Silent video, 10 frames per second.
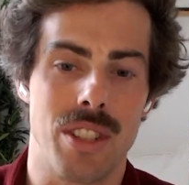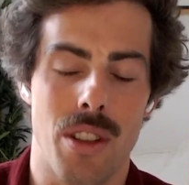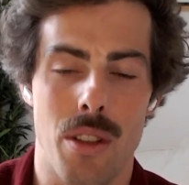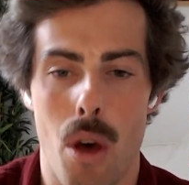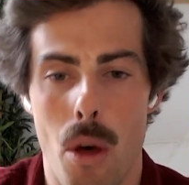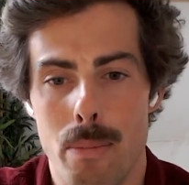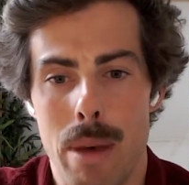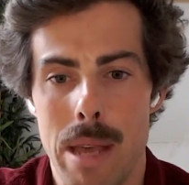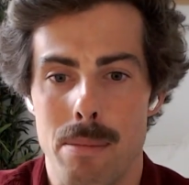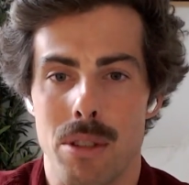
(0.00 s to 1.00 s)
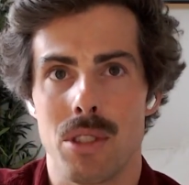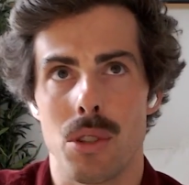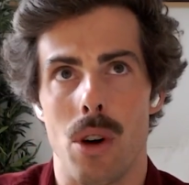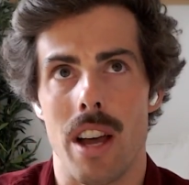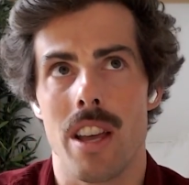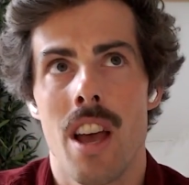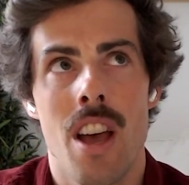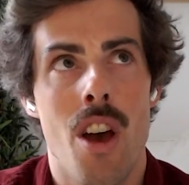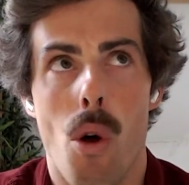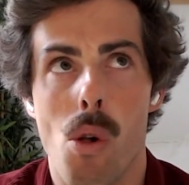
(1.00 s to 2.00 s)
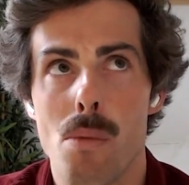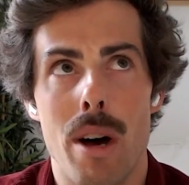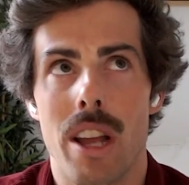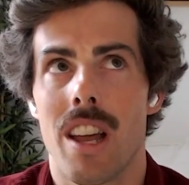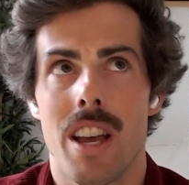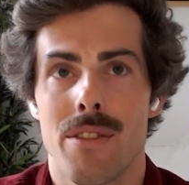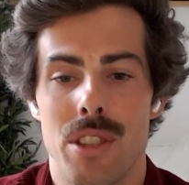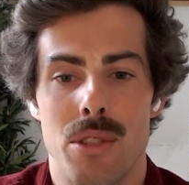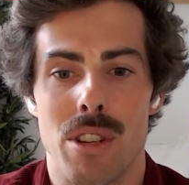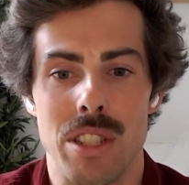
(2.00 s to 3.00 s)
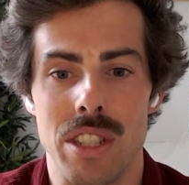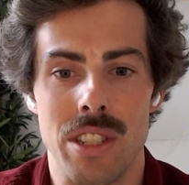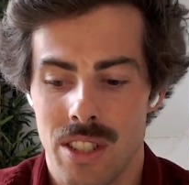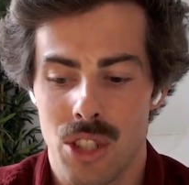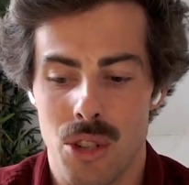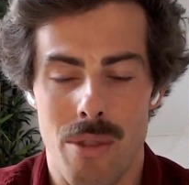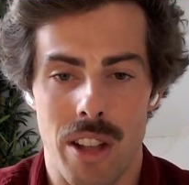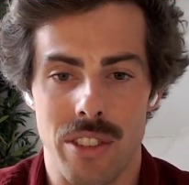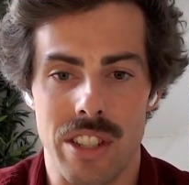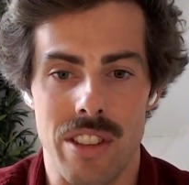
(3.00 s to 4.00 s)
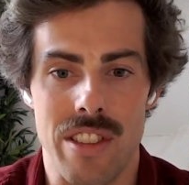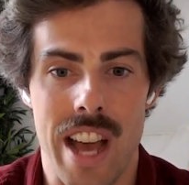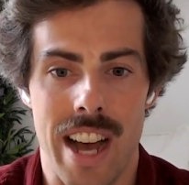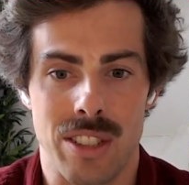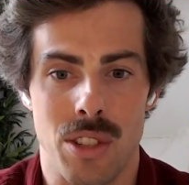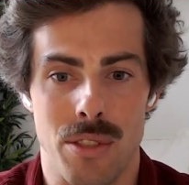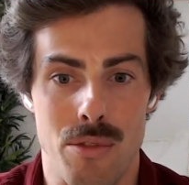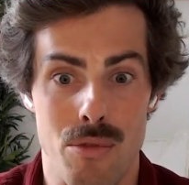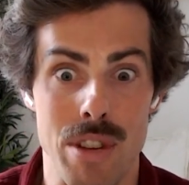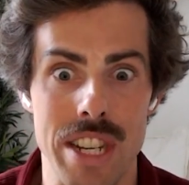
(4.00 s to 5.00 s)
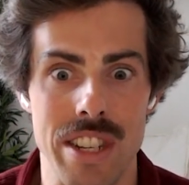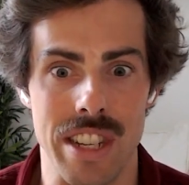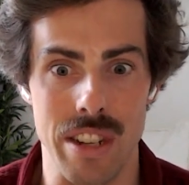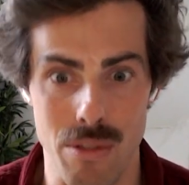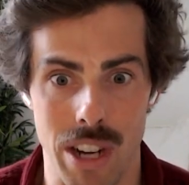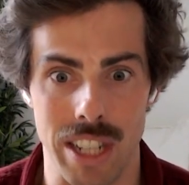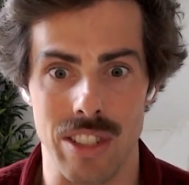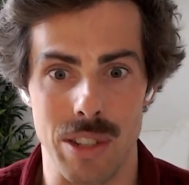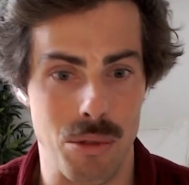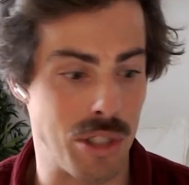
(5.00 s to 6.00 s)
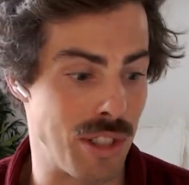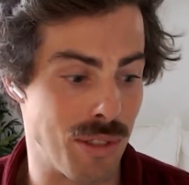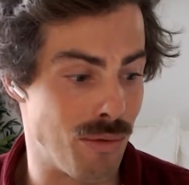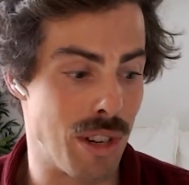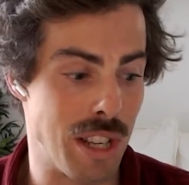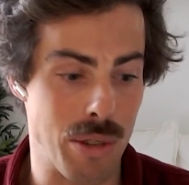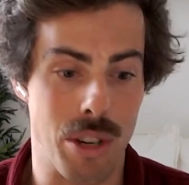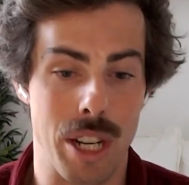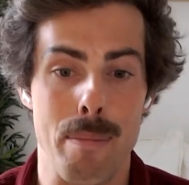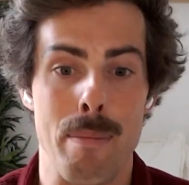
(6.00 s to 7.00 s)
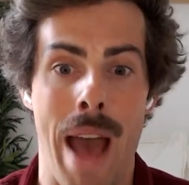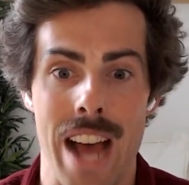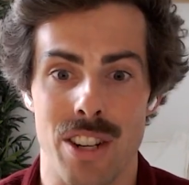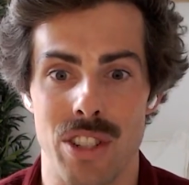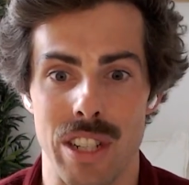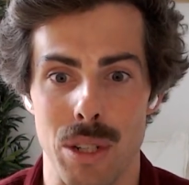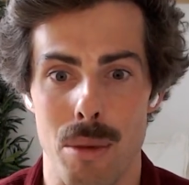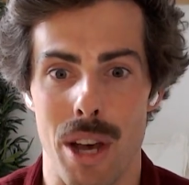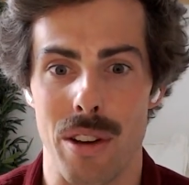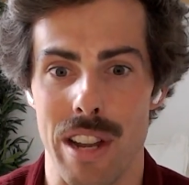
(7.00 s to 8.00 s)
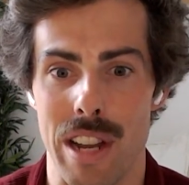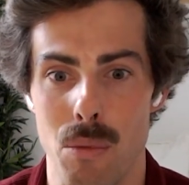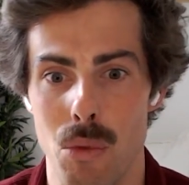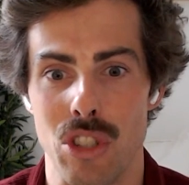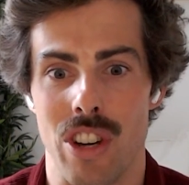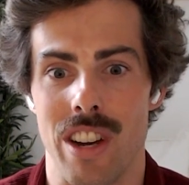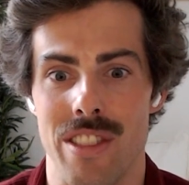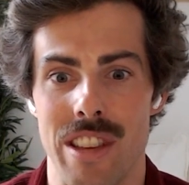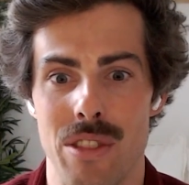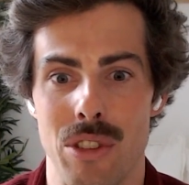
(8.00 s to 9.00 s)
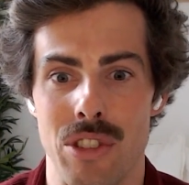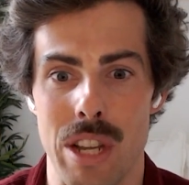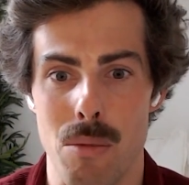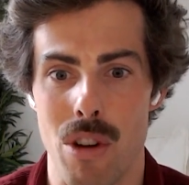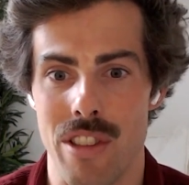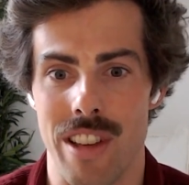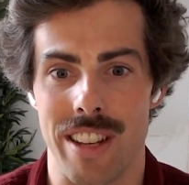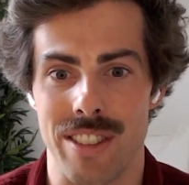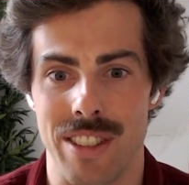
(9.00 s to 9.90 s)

on paper. So all my life is really surrounding the act of reading and writing, which is really what I'm passionate about. And which I think in the same way that,